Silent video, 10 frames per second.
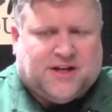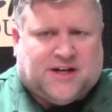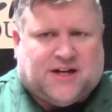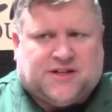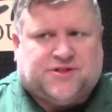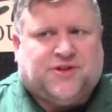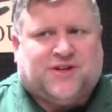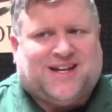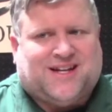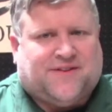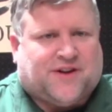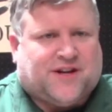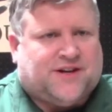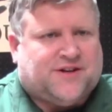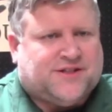So you can get different
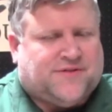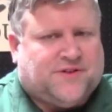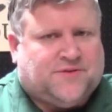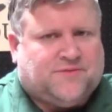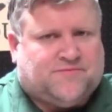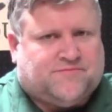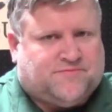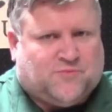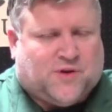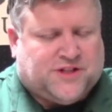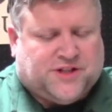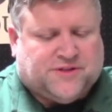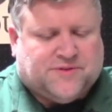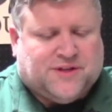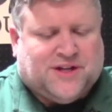cutters if you want to.
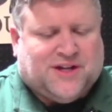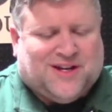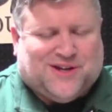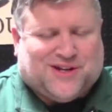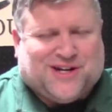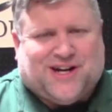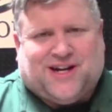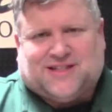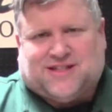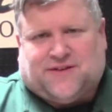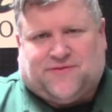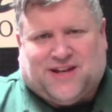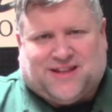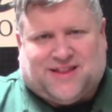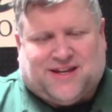Cutting stuff
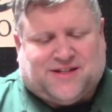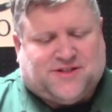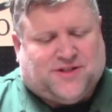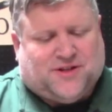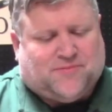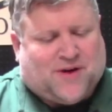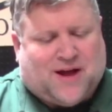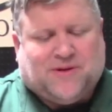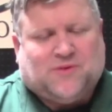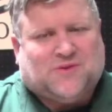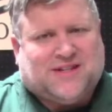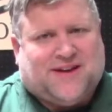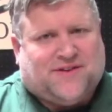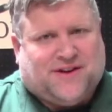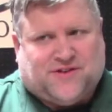like this, you probably will
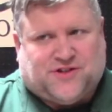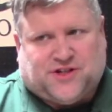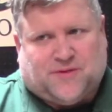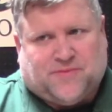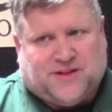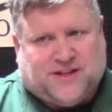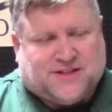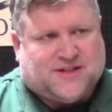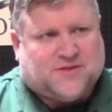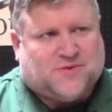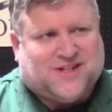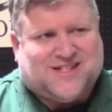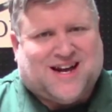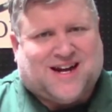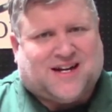never even sharpen these because we're just
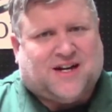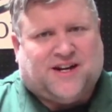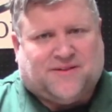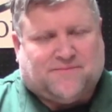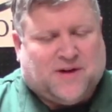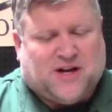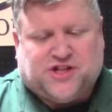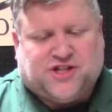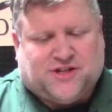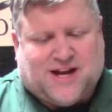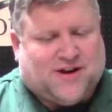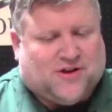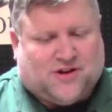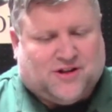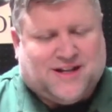not cutting much at
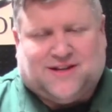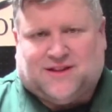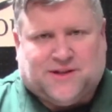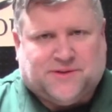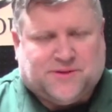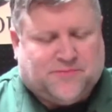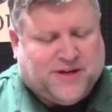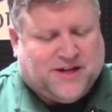all at low speed.